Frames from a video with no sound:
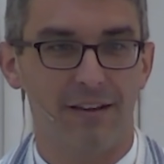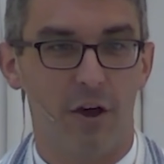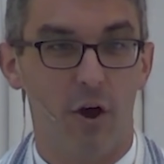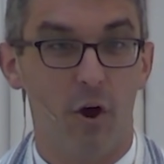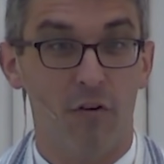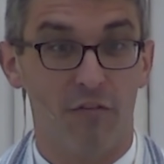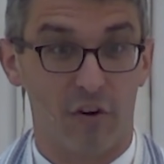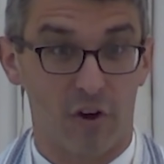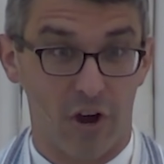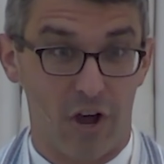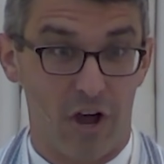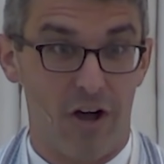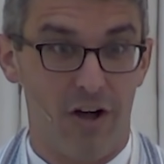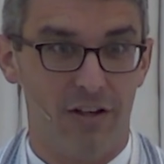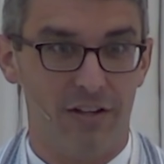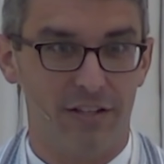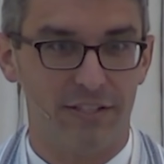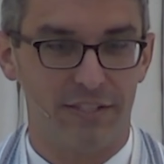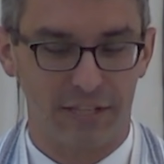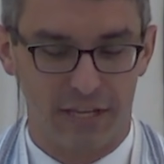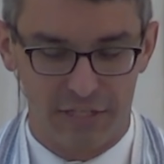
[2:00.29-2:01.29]

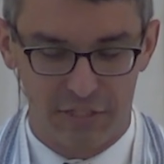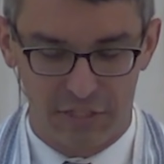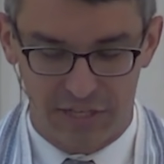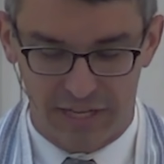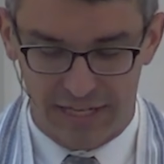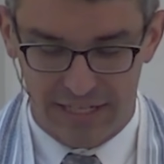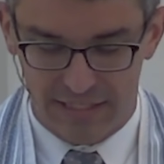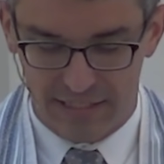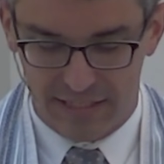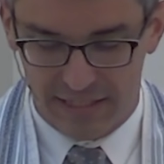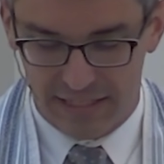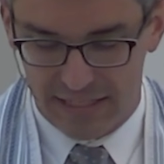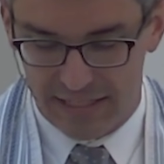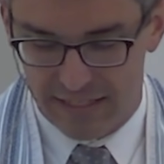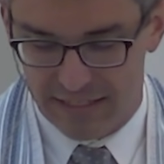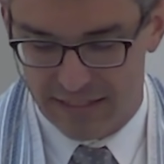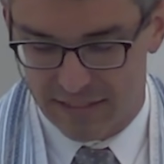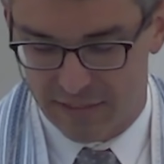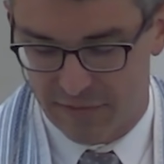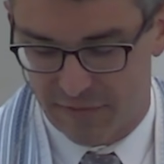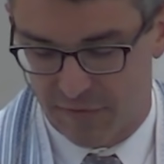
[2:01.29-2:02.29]
Overhauls such as
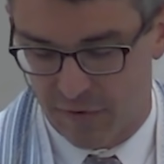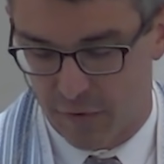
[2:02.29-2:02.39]
these for